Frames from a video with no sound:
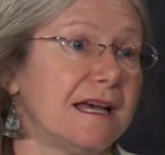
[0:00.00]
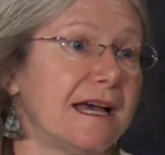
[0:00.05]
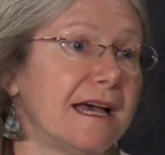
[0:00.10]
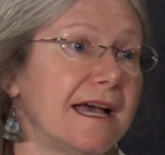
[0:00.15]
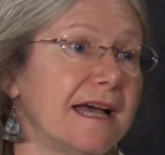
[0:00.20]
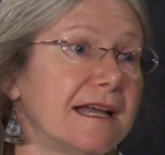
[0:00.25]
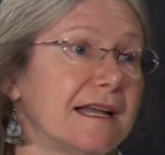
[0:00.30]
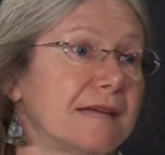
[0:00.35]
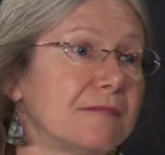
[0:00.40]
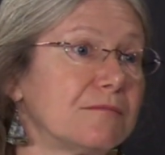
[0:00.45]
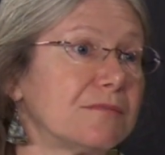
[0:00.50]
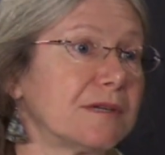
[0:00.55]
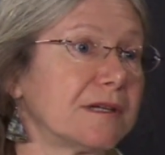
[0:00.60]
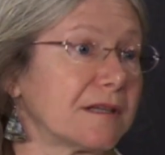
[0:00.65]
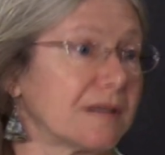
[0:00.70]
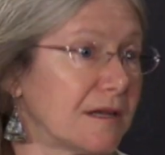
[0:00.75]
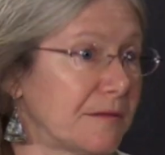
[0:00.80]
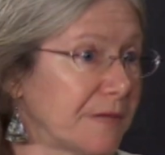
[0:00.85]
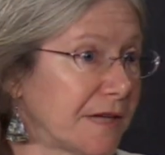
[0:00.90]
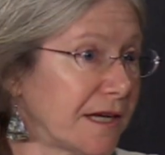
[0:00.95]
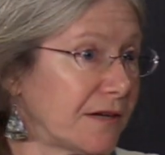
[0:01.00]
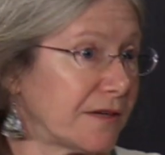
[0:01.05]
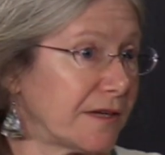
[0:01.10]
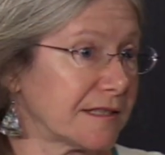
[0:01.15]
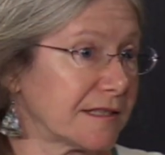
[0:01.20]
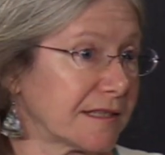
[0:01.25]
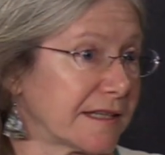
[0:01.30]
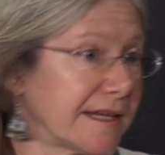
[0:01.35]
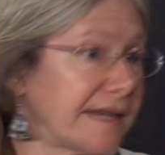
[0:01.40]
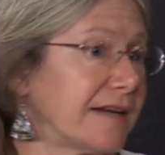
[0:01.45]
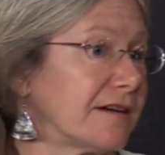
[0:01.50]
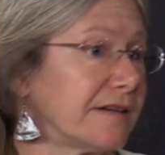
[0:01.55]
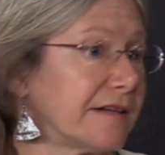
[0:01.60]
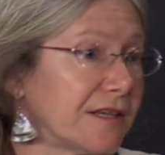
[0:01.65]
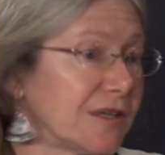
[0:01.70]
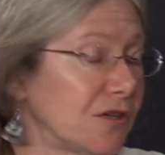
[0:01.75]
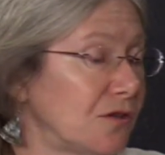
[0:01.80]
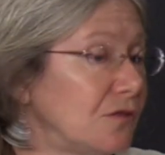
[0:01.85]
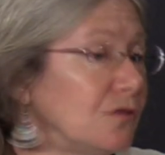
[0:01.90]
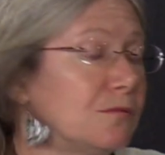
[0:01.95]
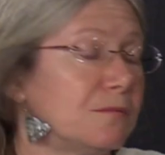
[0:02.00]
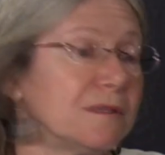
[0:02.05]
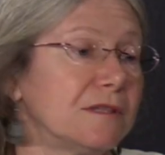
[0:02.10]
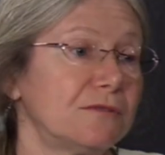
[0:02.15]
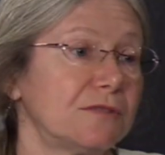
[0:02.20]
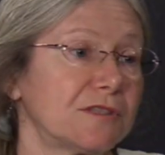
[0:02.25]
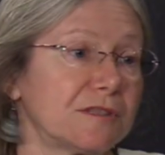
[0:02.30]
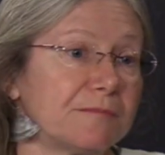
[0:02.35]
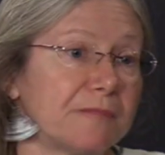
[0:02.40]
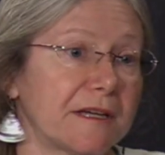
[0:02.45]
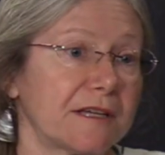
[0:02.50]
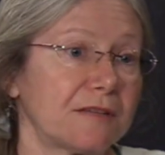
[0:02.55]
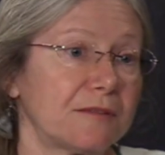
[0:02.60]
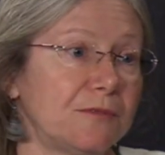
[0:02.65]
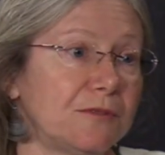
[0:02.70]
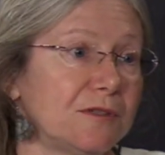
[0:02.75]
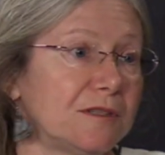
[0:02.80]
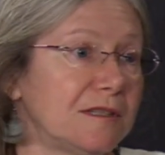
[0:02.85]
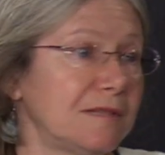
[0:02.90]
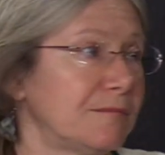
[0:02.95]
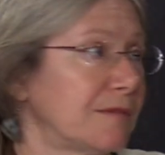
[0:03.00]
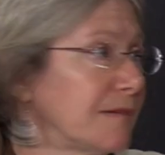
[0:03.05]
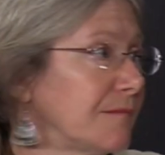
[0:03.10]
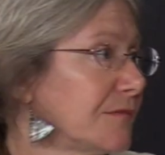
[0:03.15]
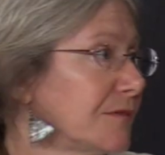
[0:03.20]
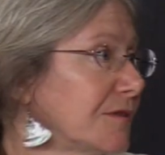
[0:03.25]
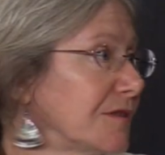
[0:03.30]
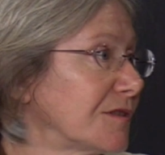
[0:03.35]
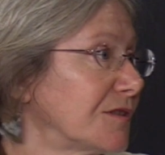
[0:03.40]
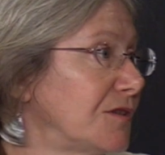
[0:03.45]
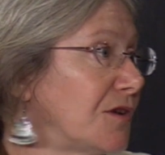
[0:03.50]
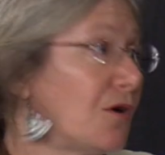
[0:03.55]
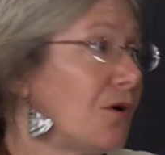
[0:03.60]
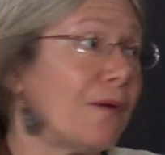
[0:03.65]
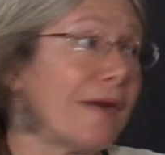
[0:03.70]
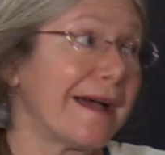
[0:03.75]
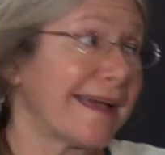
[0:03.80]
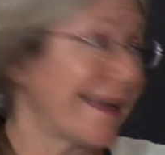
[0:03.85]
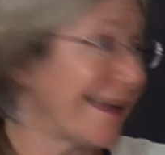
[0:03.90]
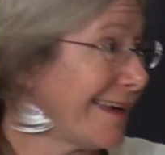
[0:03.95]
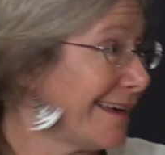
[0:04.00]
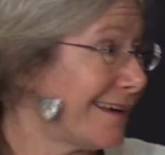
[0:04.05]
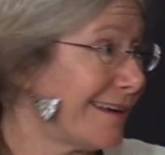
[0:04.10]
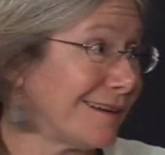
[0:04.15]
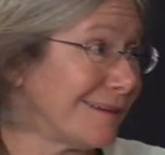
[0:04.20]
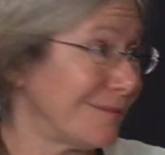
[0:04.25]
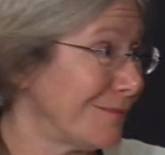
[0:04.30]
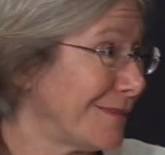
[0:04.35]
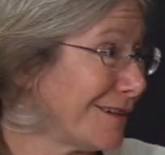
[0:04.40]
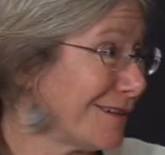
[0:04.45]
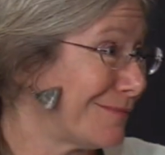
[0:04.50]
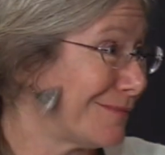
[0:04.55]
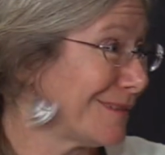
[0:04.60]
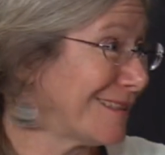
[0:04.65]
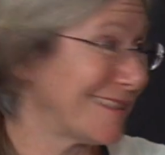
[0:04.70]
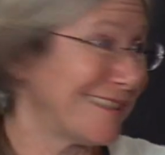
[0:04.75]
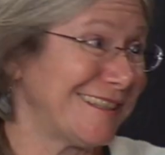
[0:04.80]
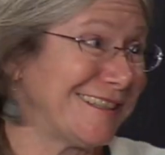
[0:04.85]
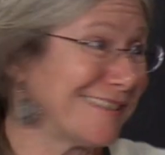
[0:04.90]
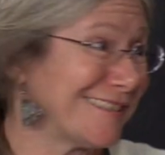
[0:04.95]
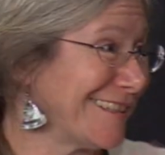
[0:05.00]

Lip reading: and I'm coming out as a caring human, which my community members know I am. I've been teaching